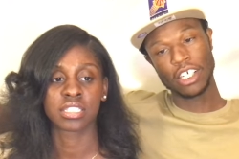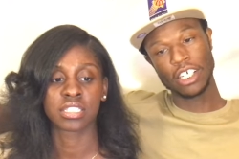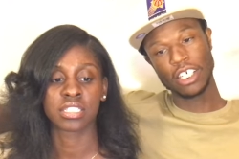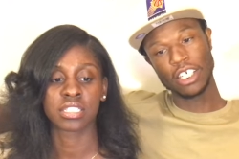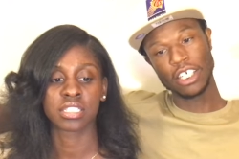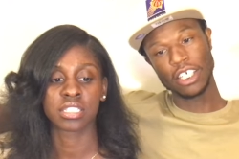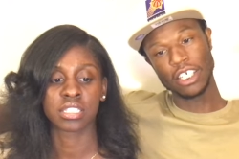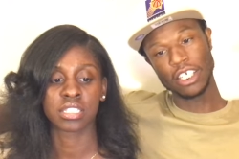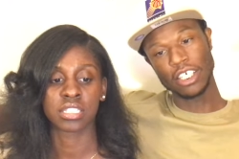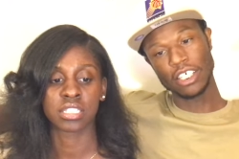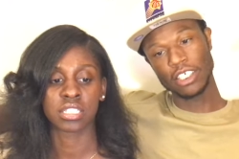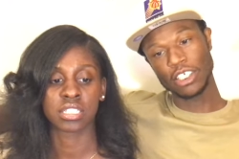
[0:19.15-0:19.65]

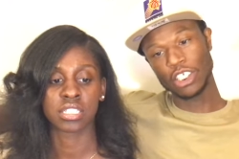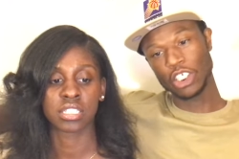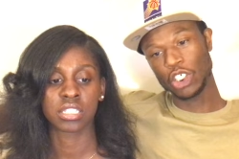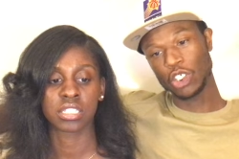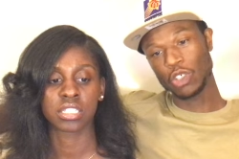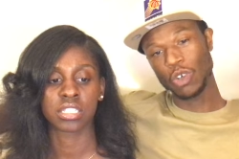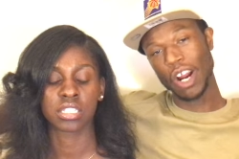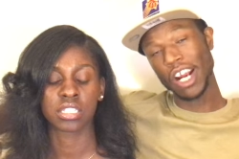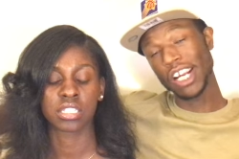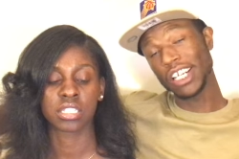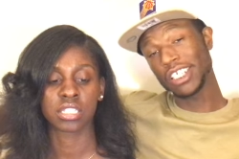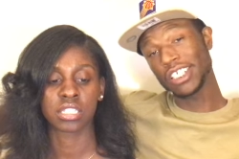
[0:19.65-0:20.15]
Speaker 1: uh,
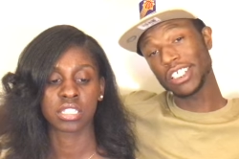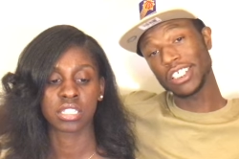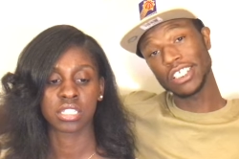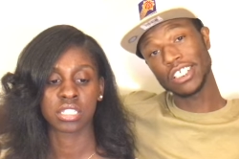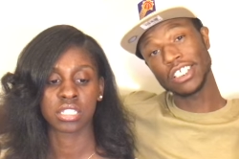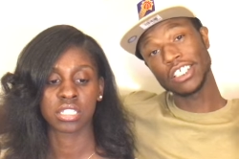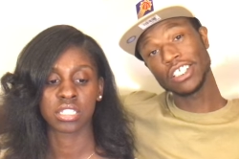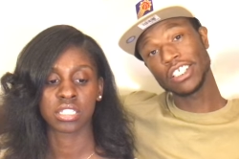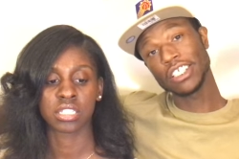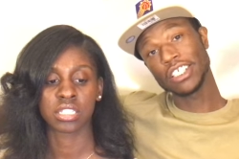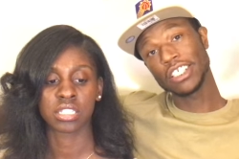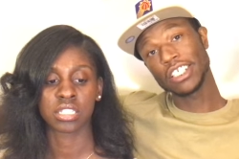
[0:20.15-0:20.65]
strikes
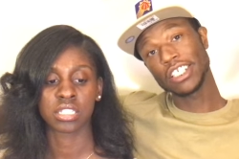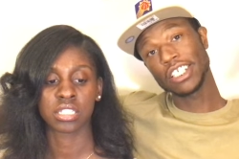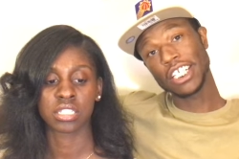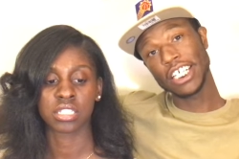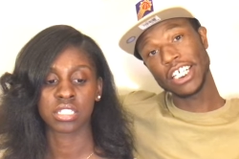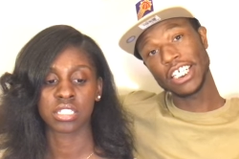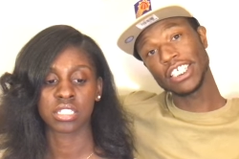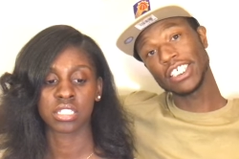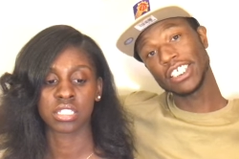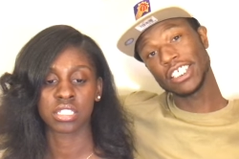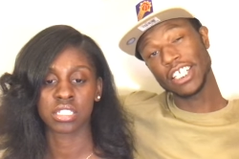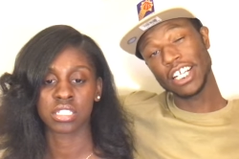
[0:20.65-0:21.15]
and
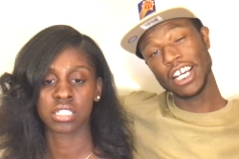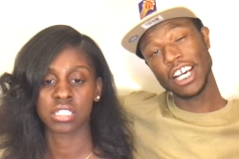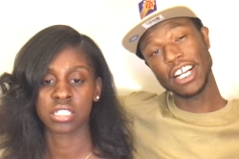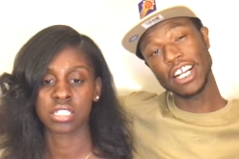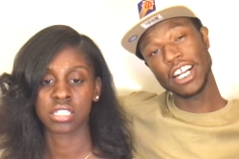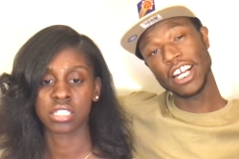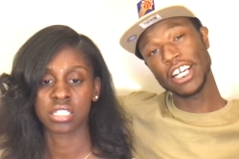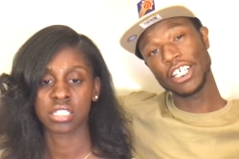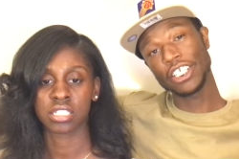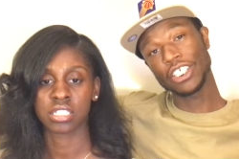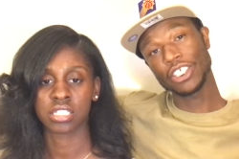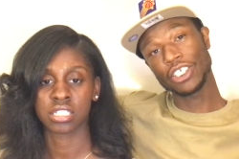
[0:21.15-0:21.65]
things of that
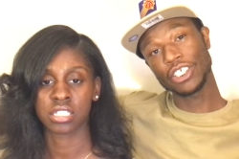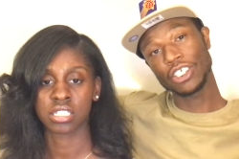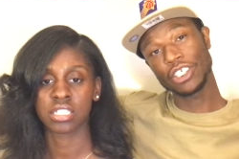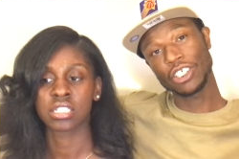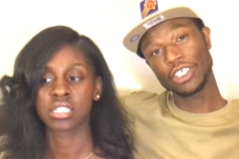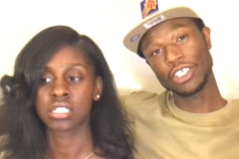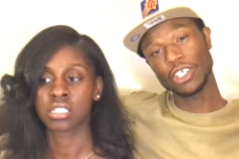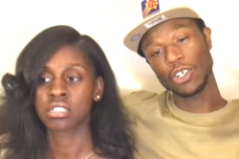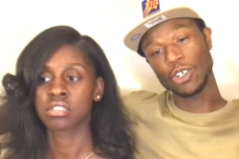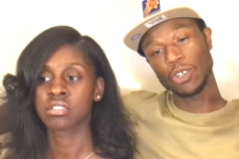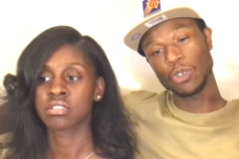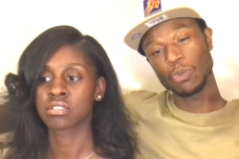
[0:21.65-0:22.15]
nature.
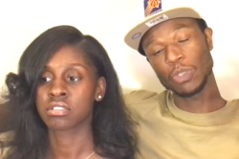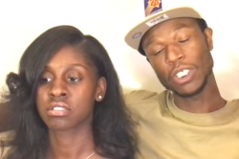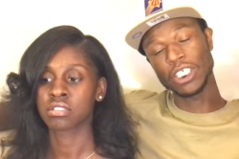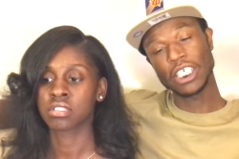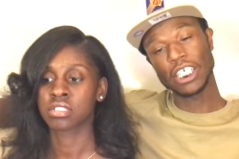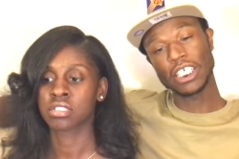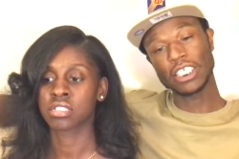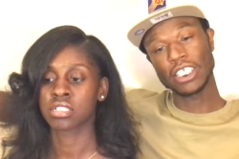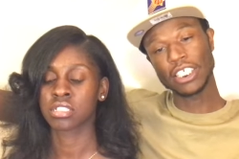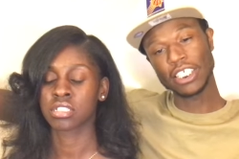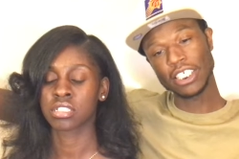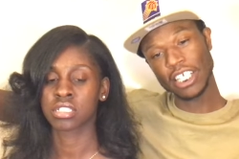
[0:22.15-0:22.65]
So we
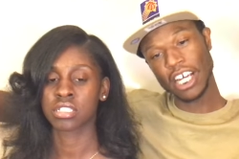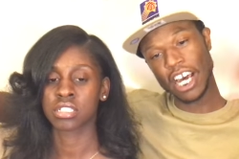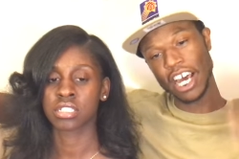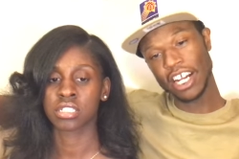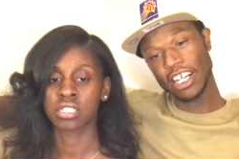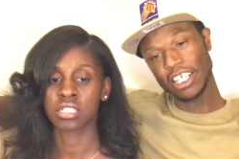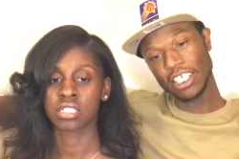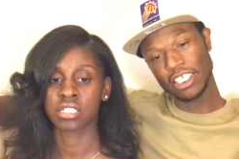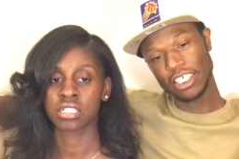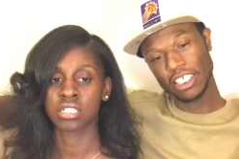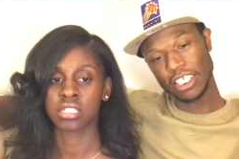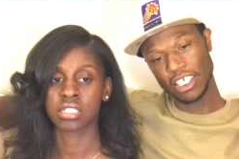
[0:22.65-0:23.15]
just
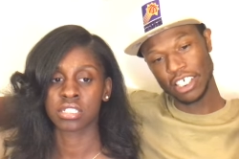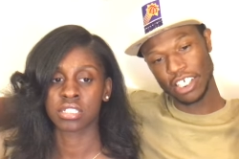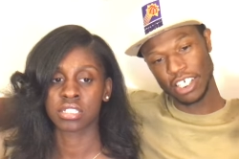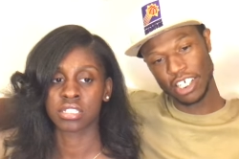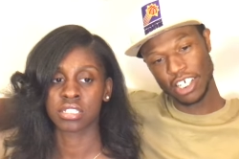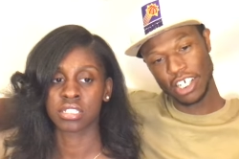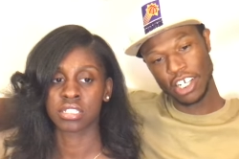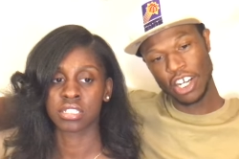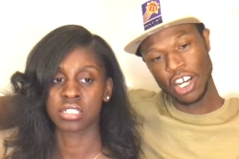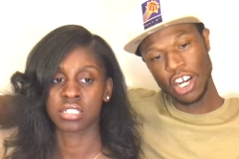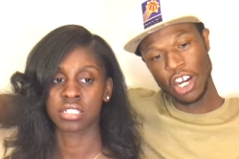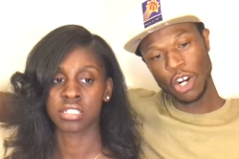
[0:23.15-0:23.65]
decided to
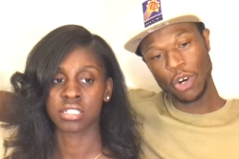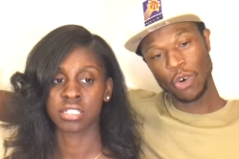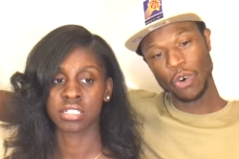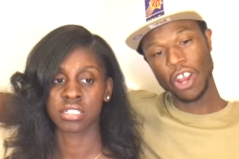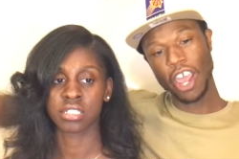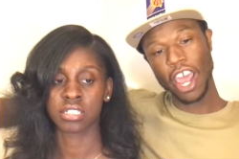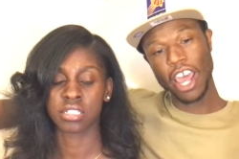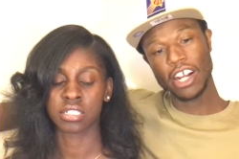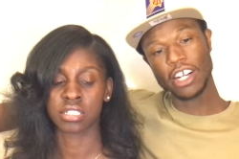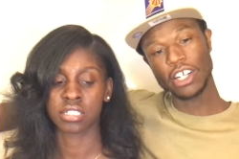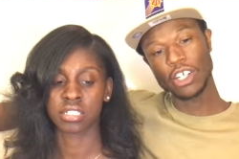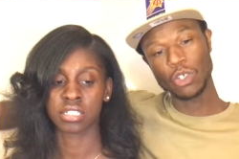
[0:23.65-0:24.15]

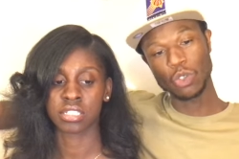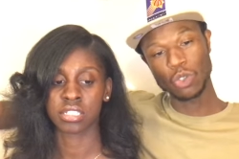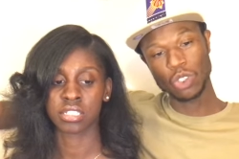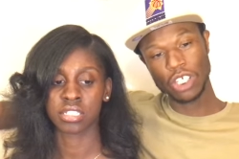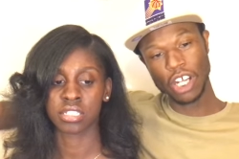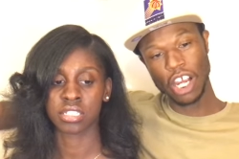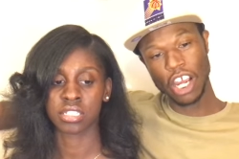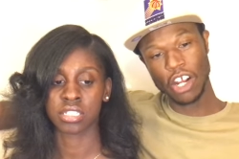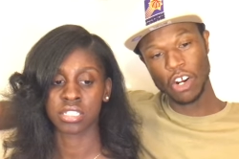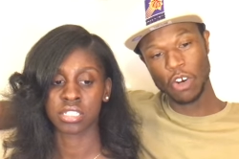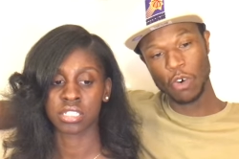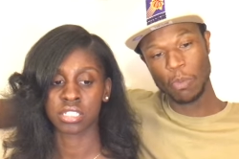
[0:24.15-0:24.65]
create a new
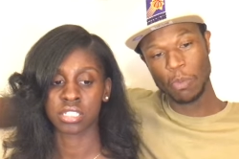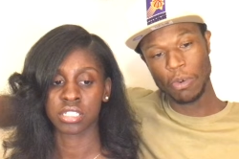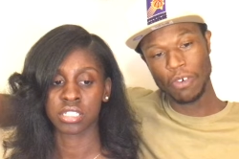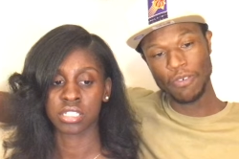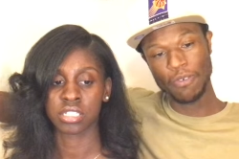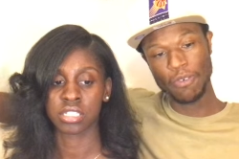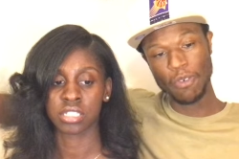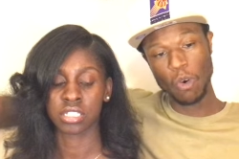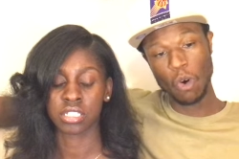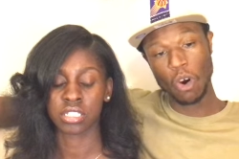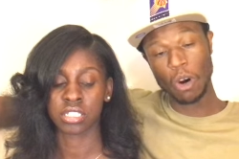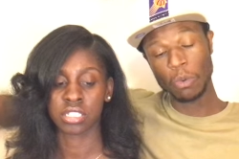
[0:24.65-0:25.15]
channel
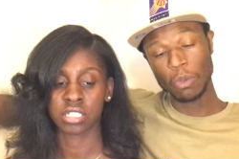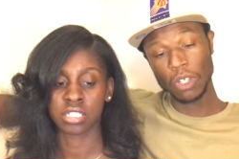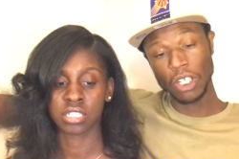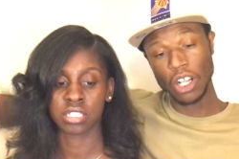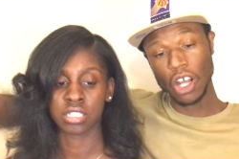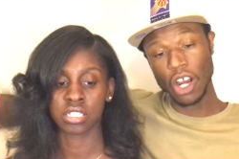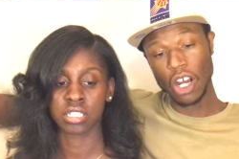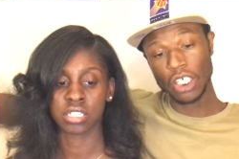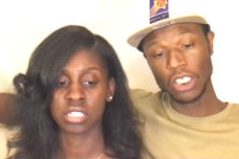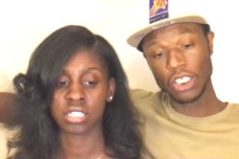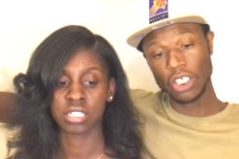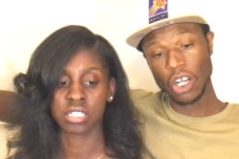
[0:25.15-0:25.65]
before we
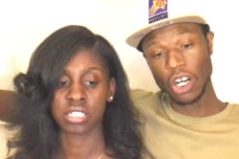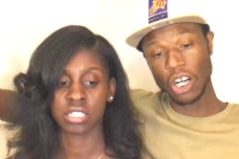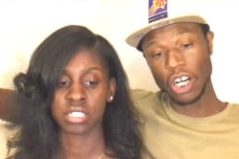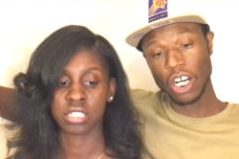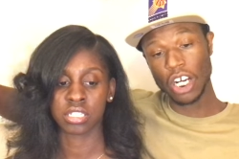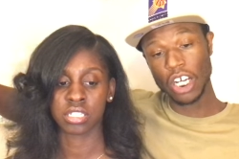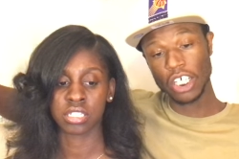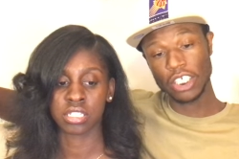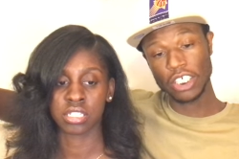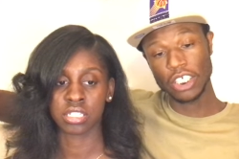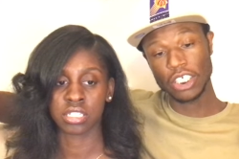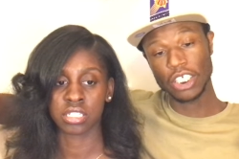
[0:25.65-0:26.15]
lost our
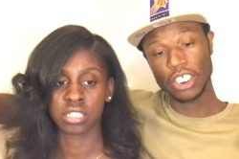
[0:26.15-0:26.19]
other